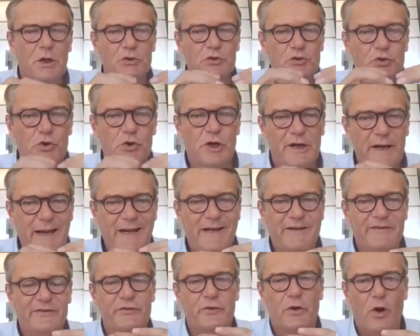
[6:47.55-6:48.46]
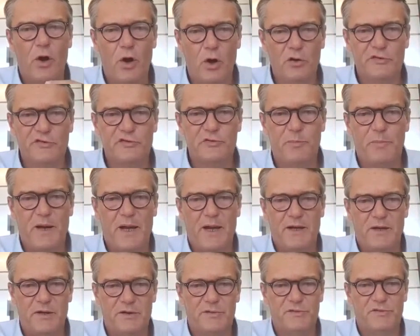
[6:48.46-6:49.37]
to connect all
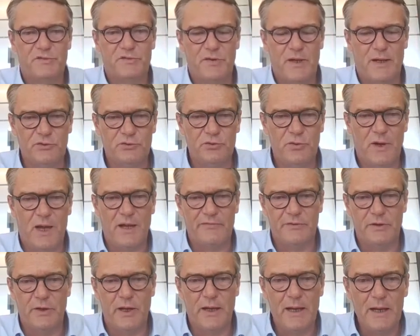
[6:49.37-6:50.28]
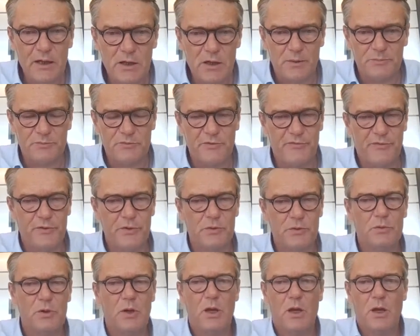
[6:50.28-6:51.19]
suppliers and to have a helicopter
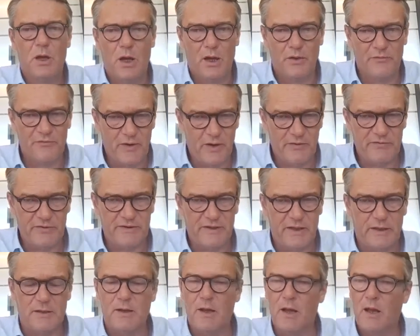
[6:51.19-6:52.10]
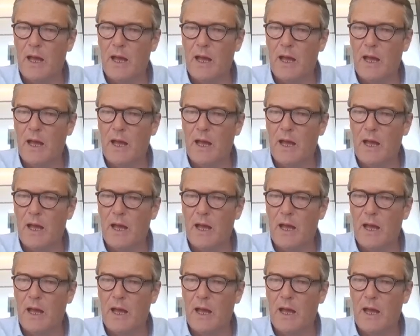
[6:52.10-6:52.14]
view of everything,